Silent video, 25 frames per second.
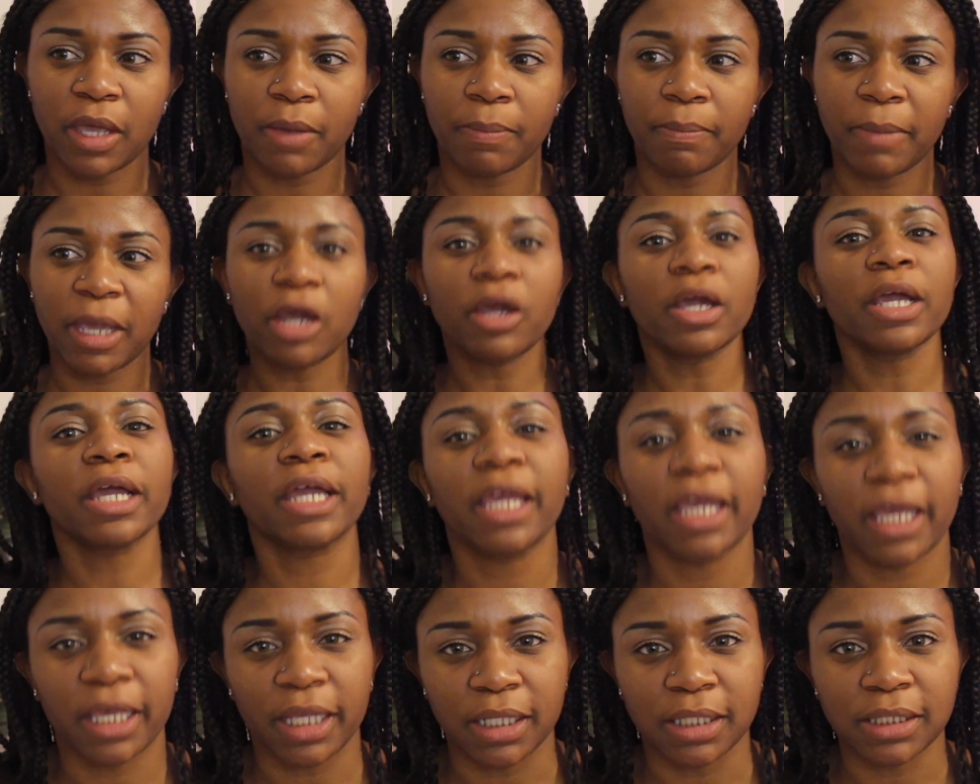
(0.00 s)

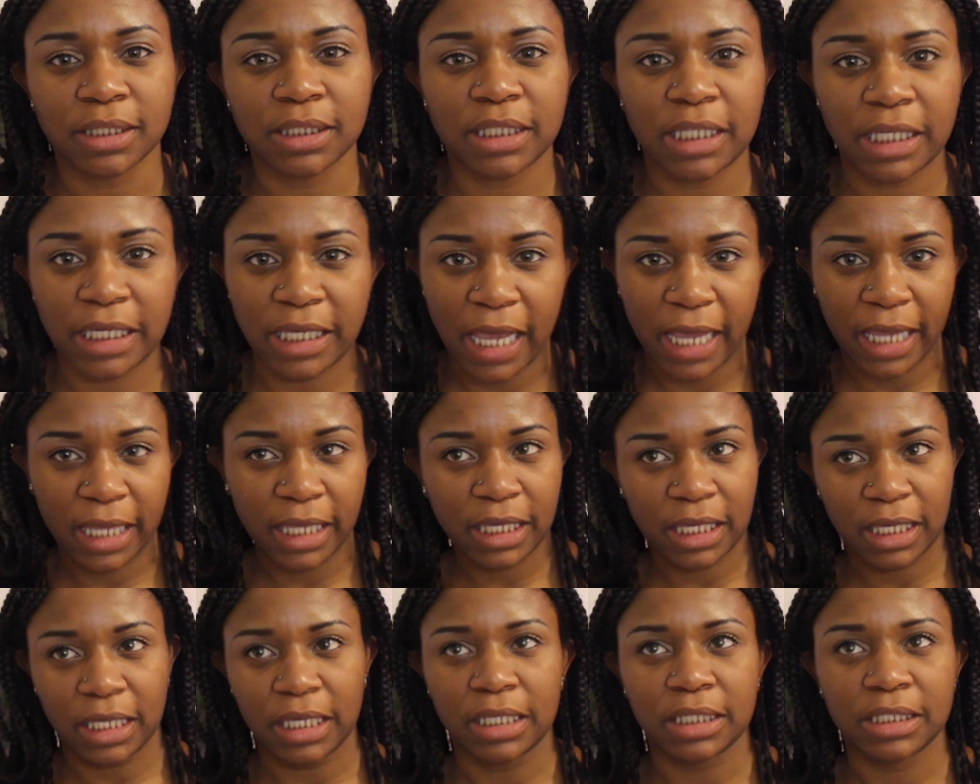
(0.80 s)
Americans, the
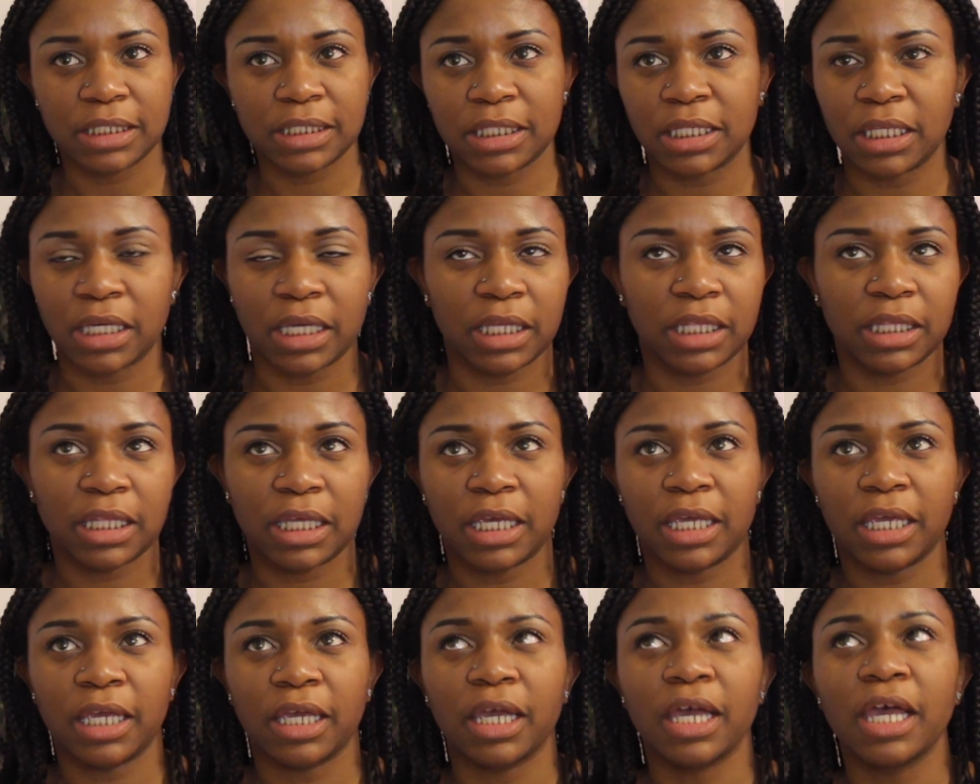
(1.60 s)
Yankees,
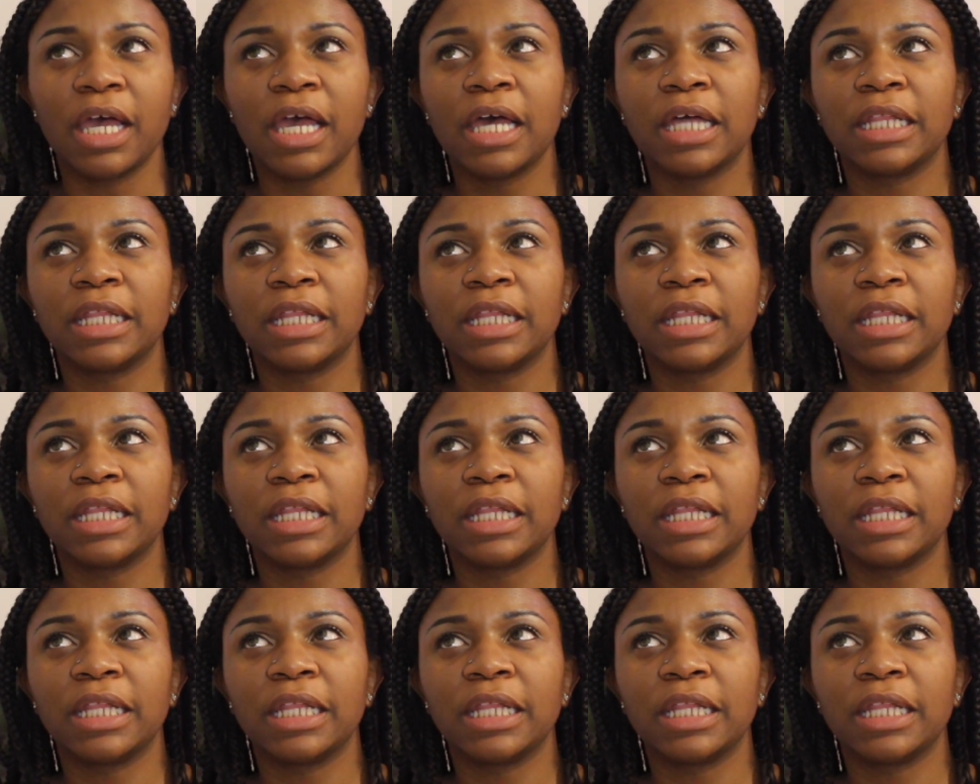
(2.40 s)
the